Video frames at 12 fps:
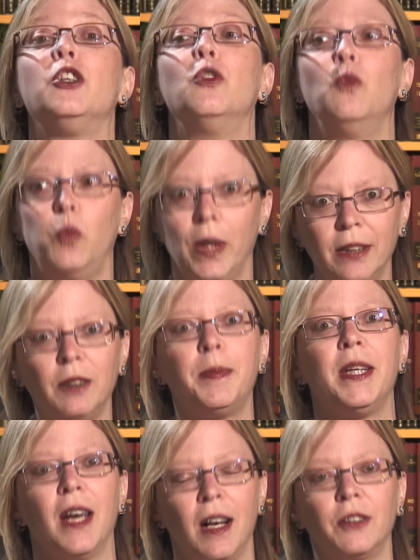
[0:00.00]
you will
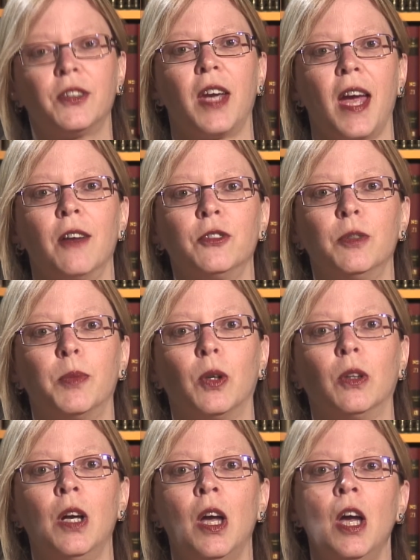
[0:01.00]
be held accountable.